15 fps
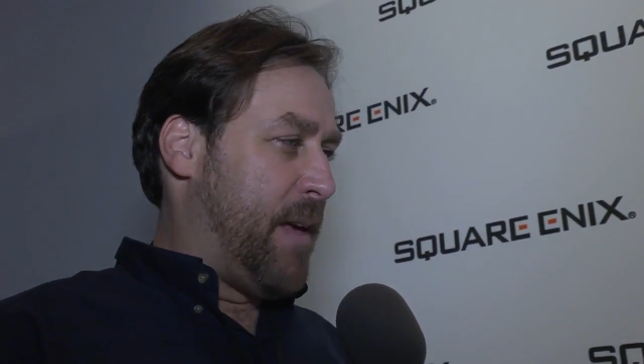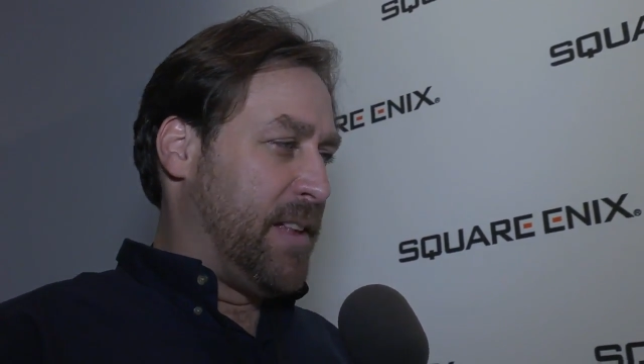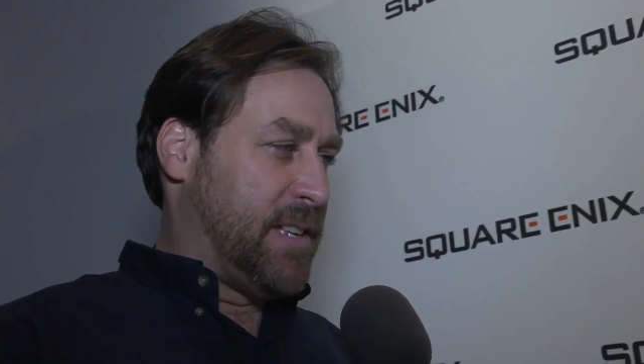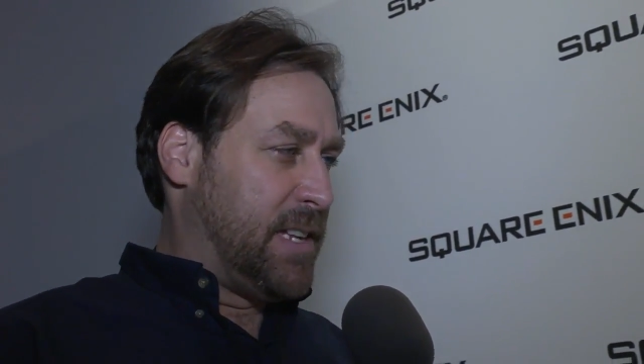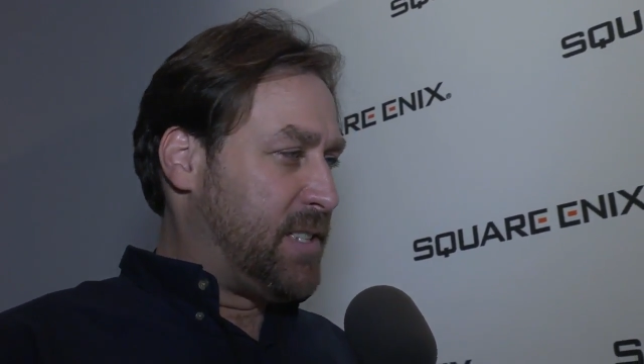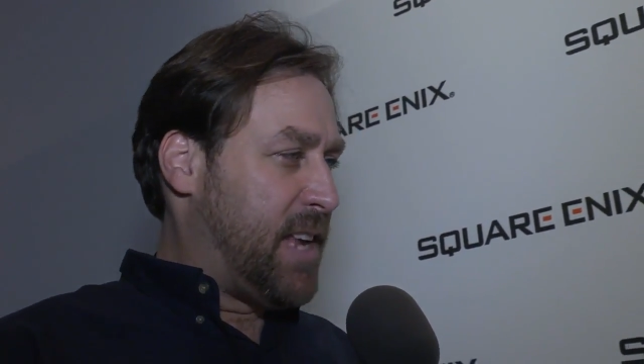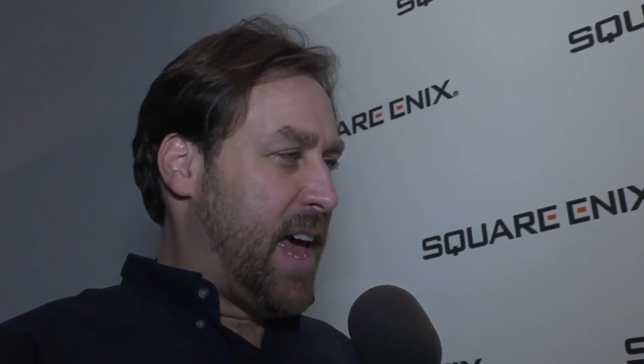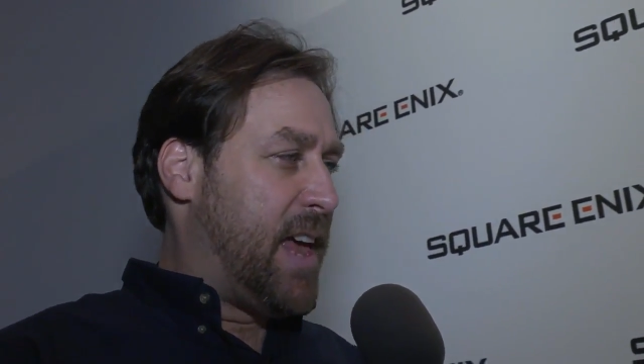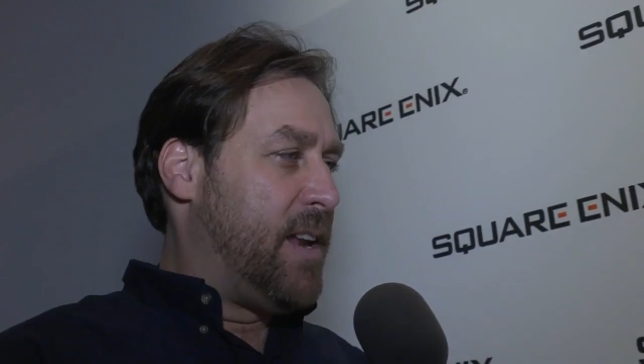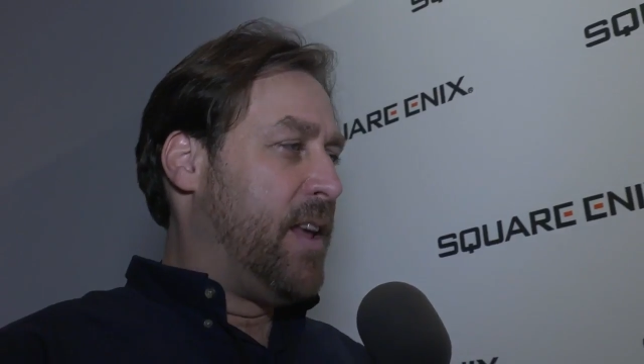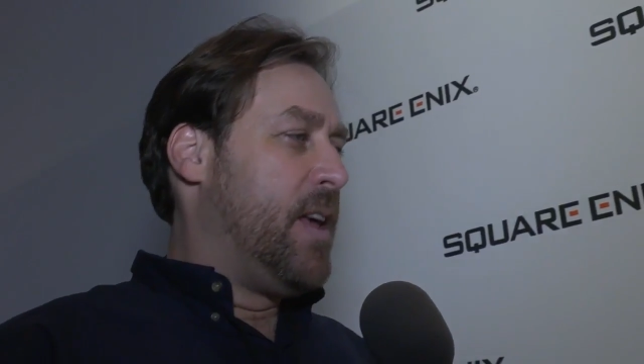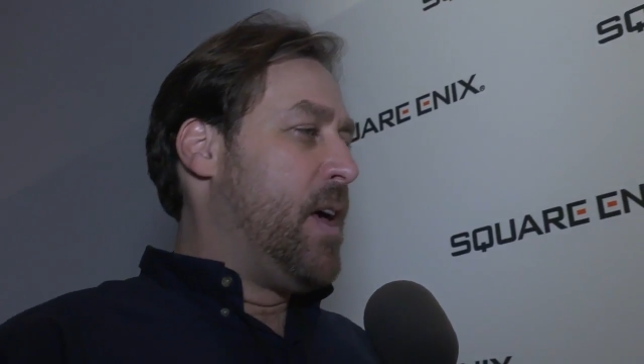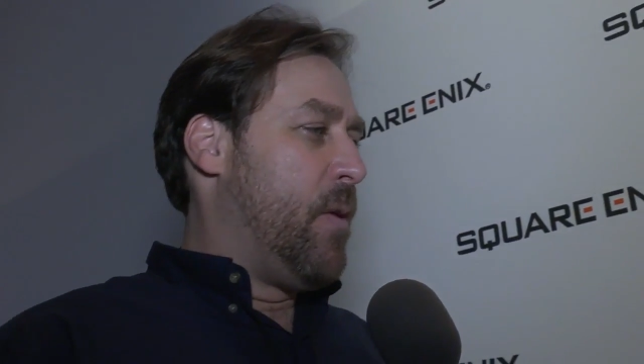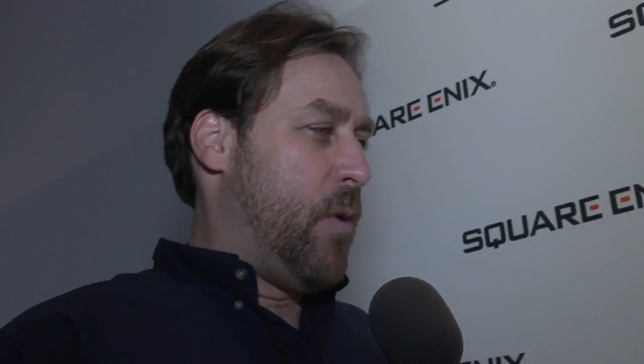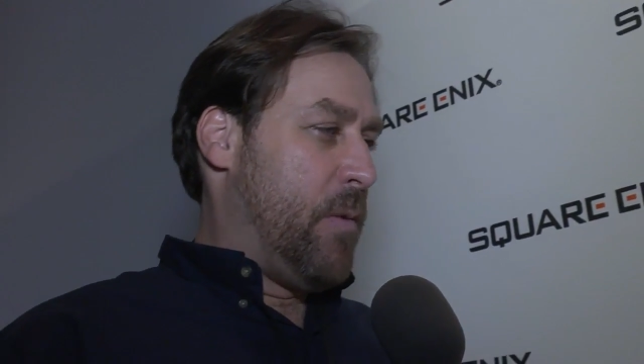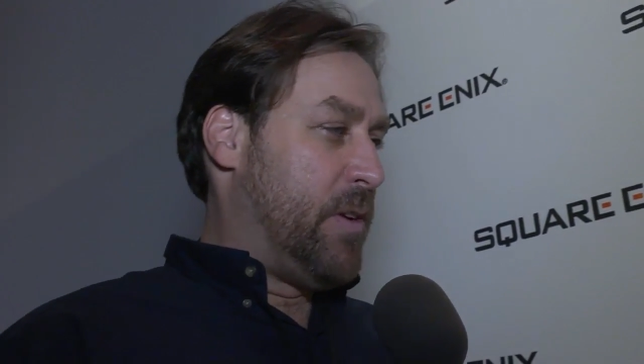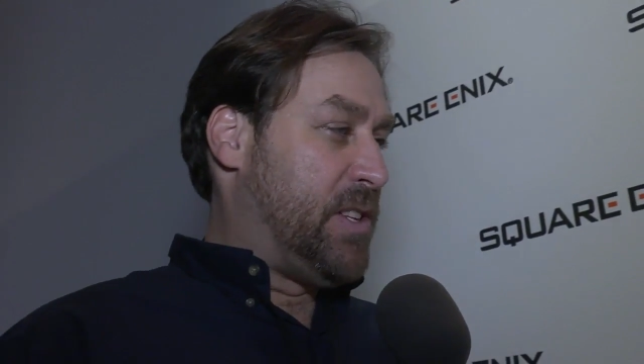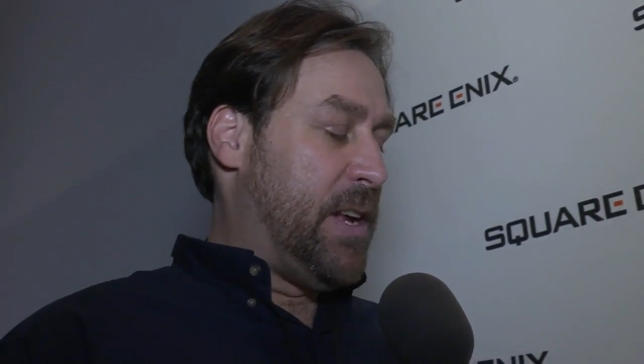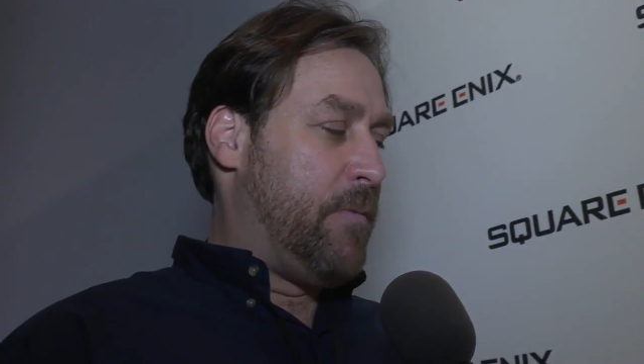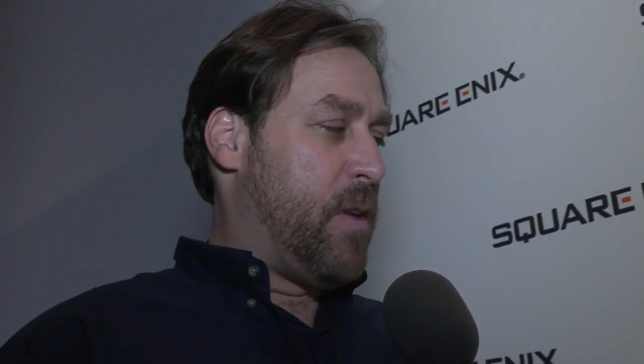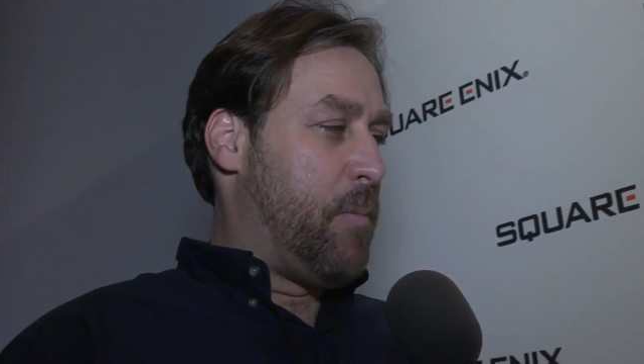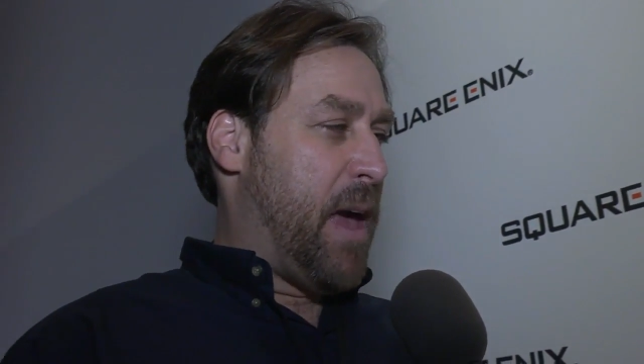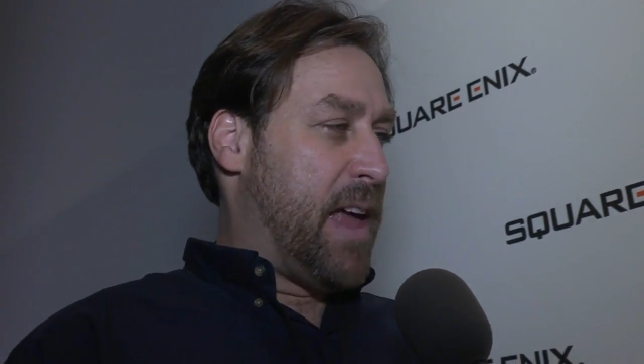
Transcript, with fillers: As I said, we received a